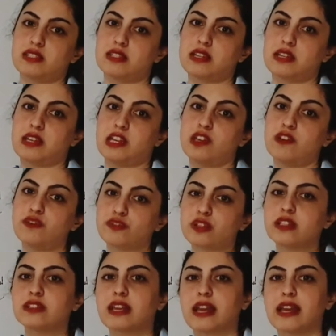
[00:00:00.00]
the
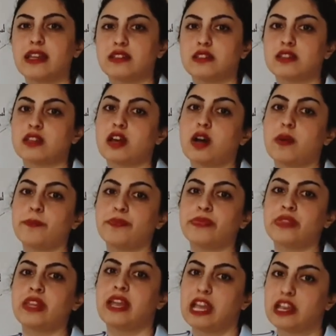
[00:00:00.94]
efferent and some
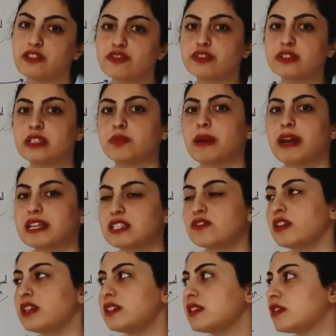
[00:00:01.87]
afferent
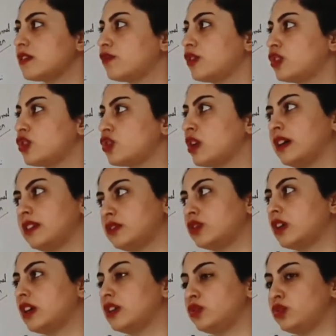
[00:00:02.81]
pathways, which I
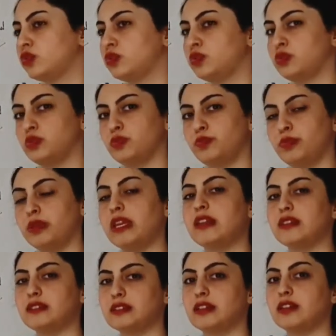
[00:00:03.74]
try to be a
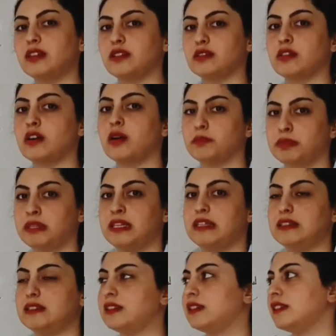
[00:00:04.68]
little
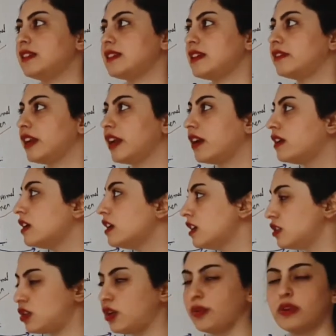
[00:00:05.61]
complete in this area.
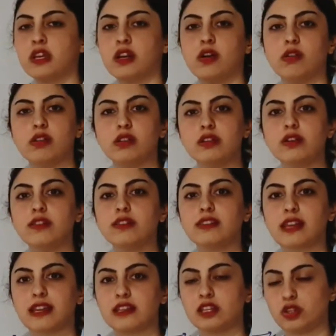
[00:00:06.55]
So all in all,
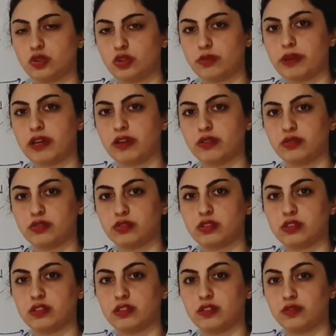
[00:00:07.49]
thank you about
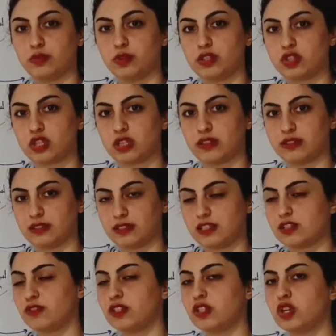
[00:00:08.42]
watching
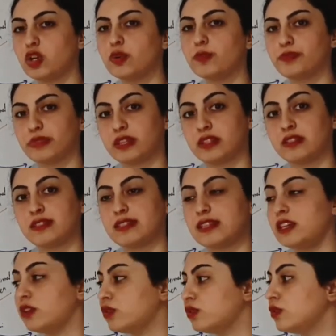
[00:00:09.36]
this video.
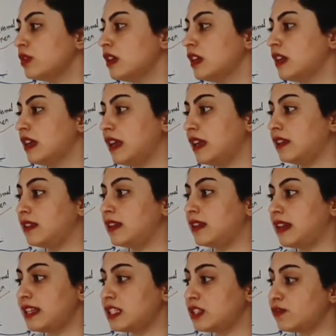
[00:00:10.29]
See you in the
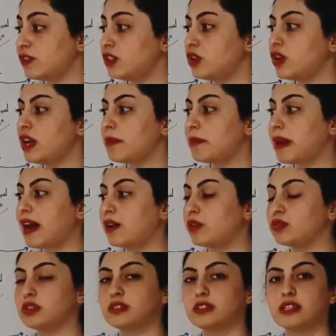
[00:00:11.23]
next video
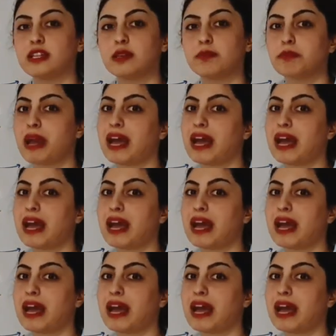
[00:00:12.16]
about the